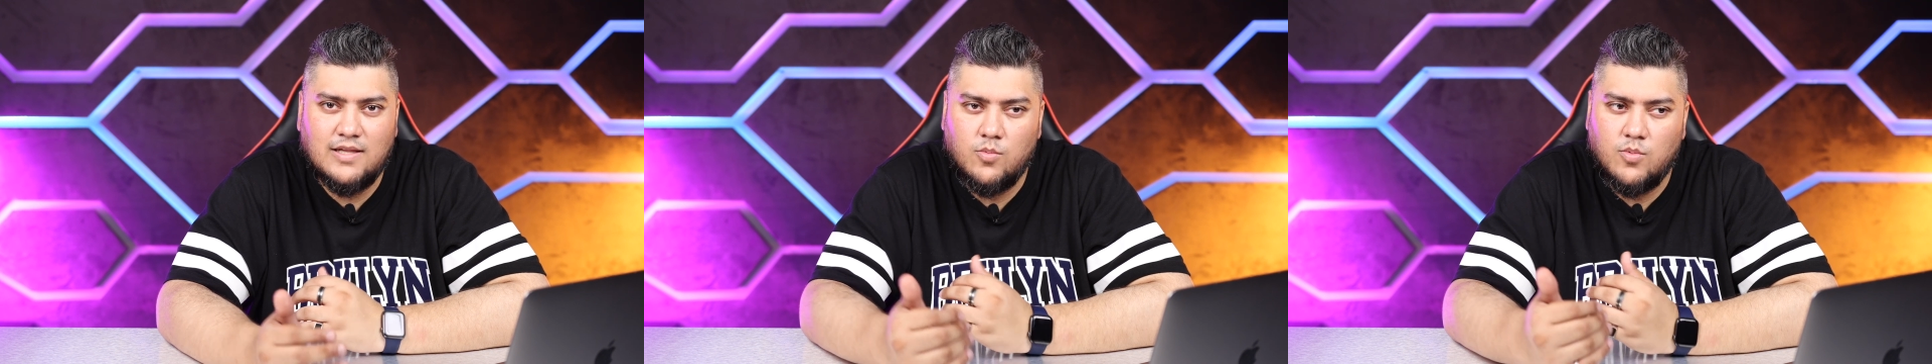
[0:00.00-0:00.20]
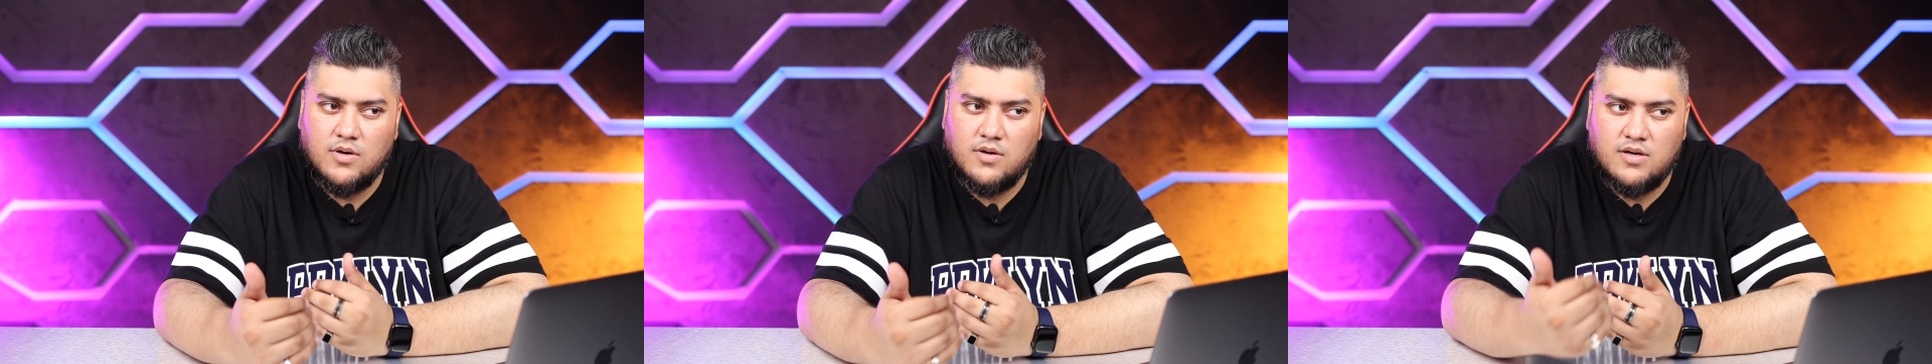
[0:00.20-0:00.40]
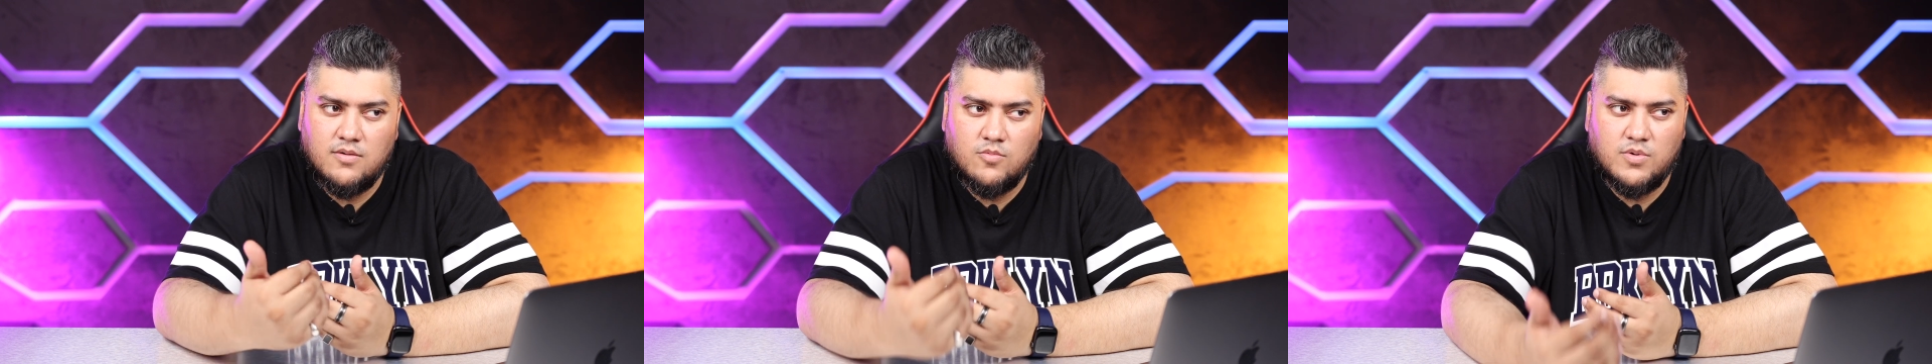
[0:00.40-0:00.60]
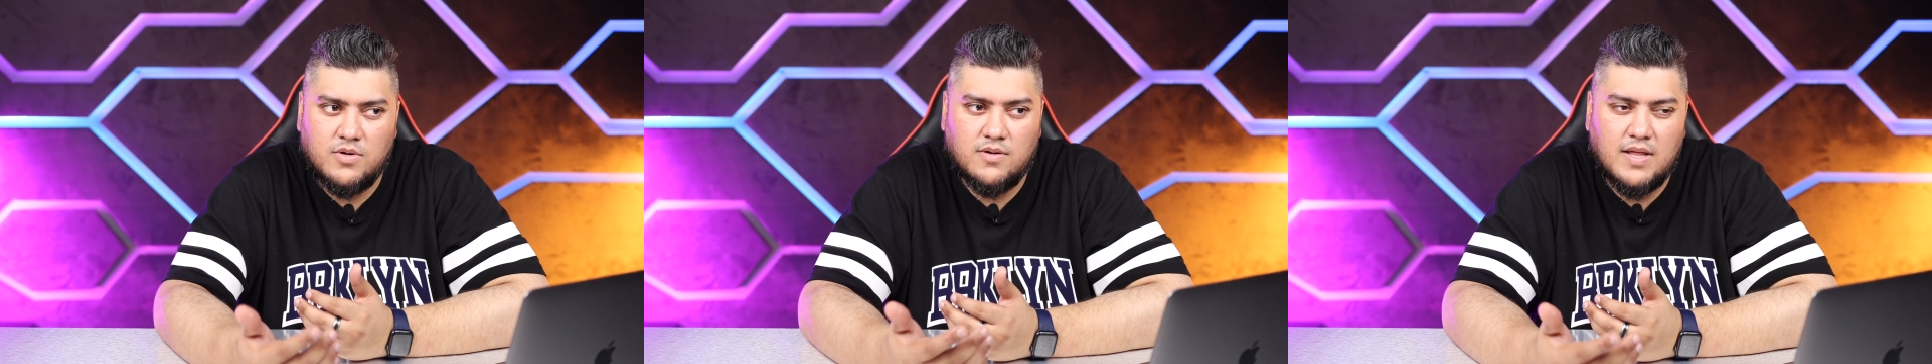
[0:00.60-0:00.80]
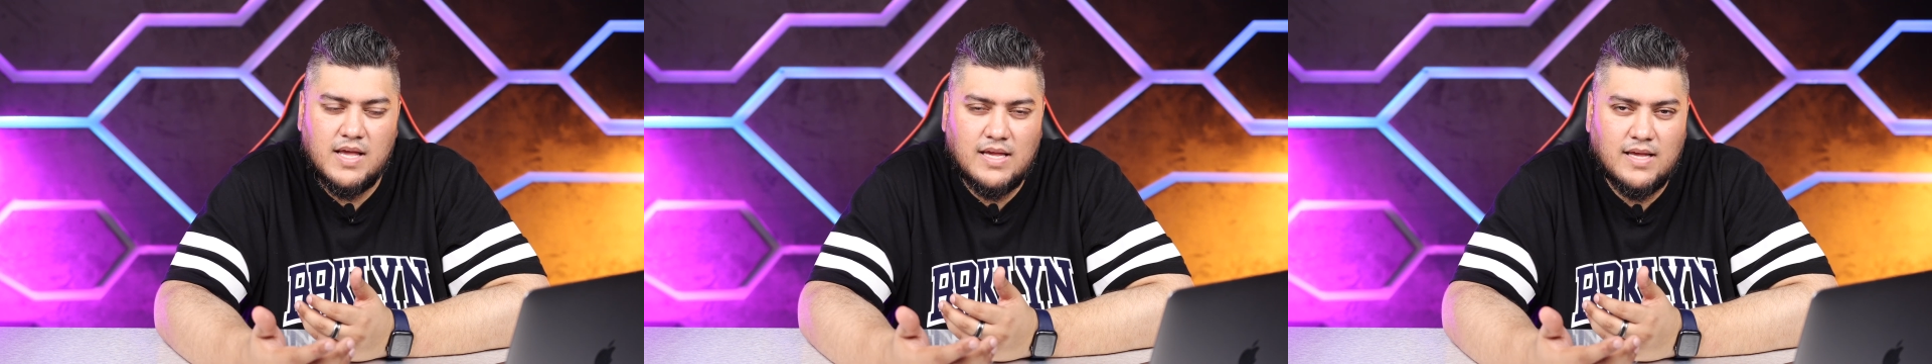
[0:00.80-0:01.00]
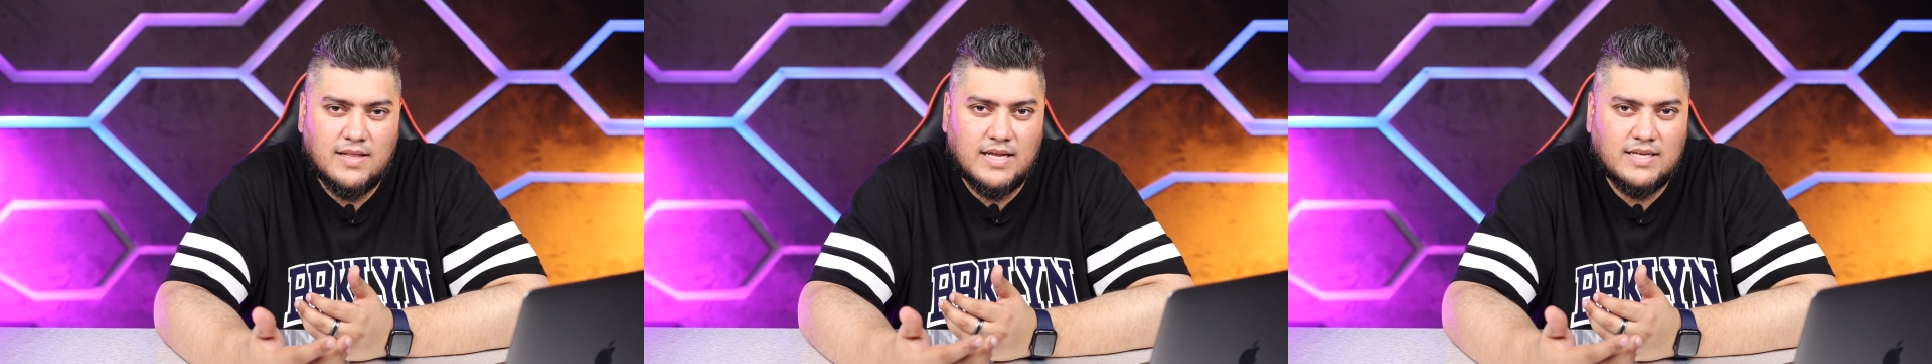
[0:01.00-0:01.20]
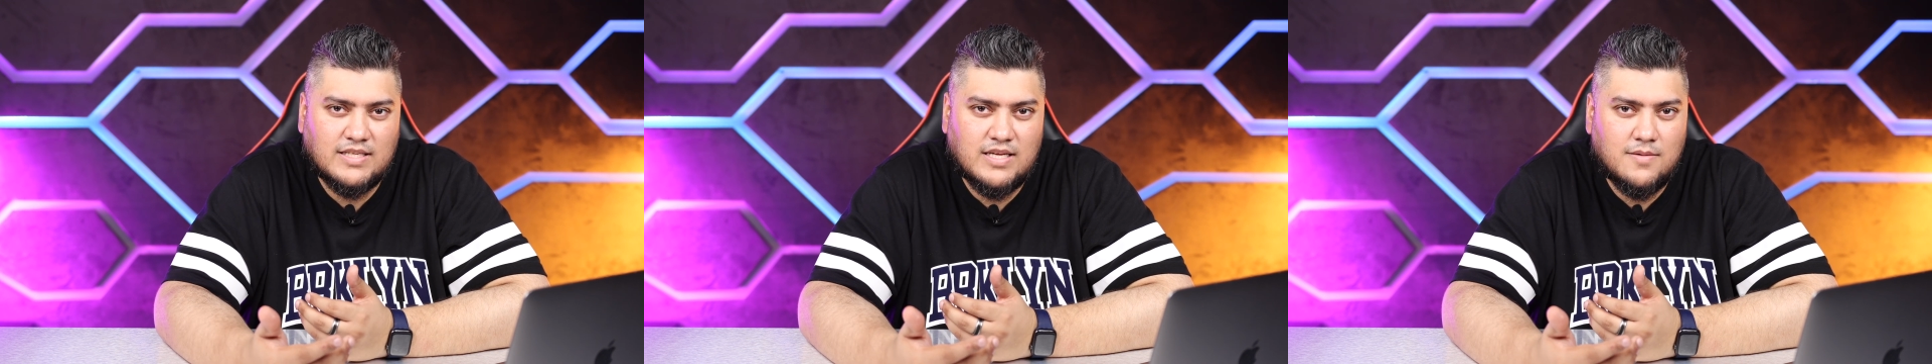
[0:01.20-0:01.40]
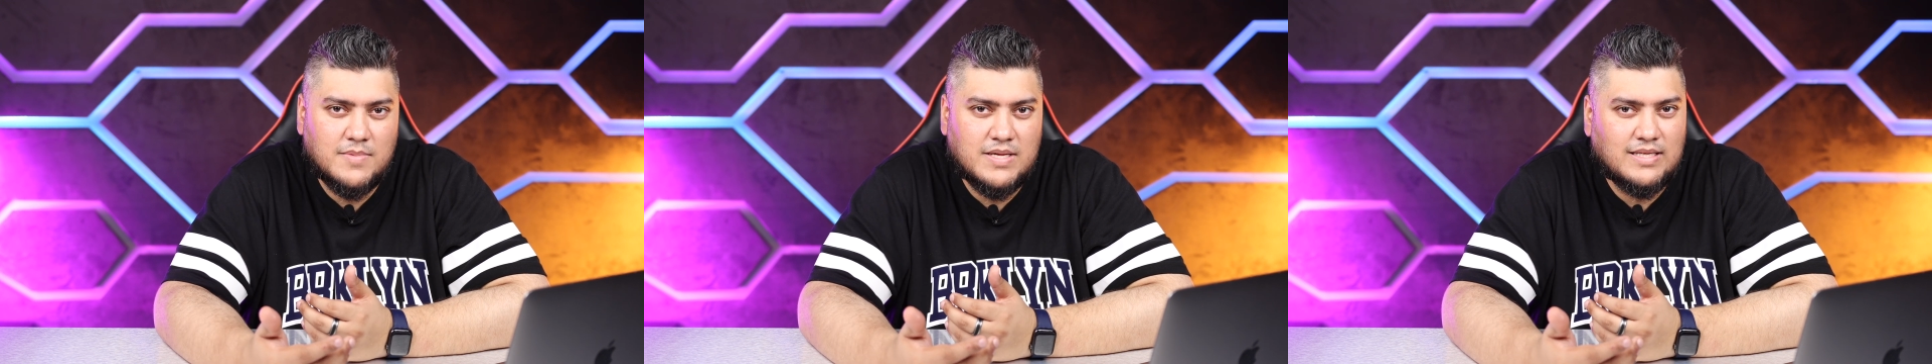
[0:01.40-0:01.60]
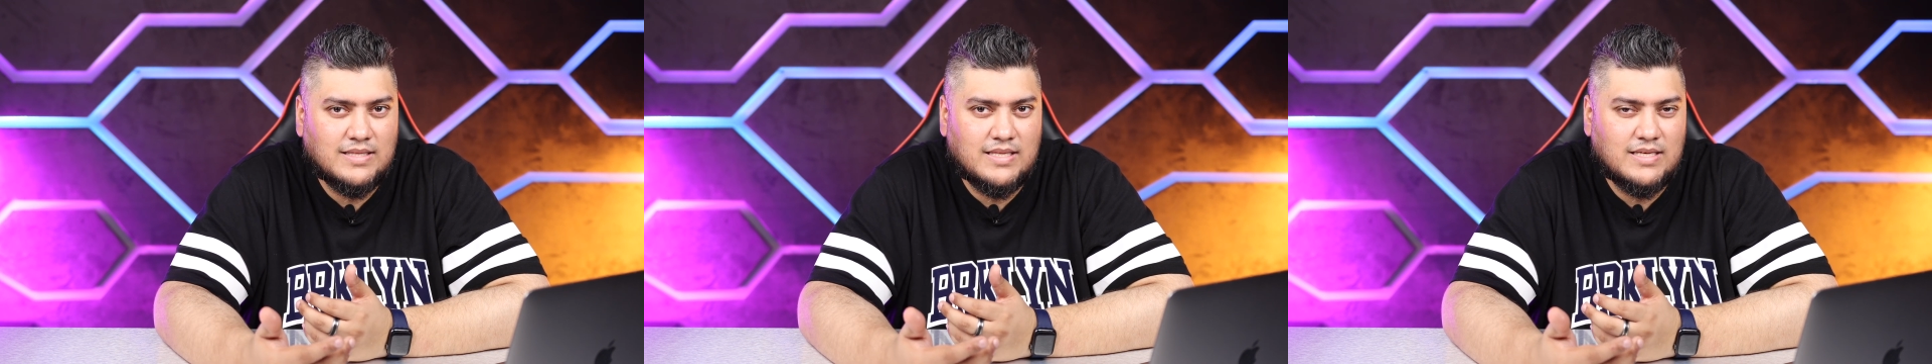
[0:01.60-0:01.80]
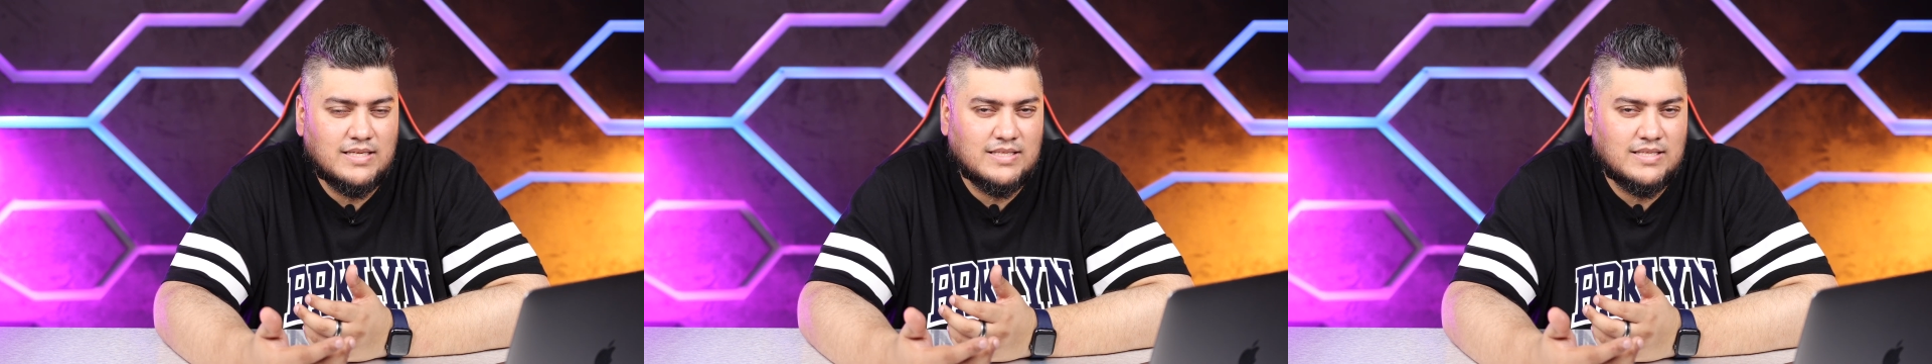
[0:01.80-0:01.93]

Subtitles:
We're thinking that it's going to be the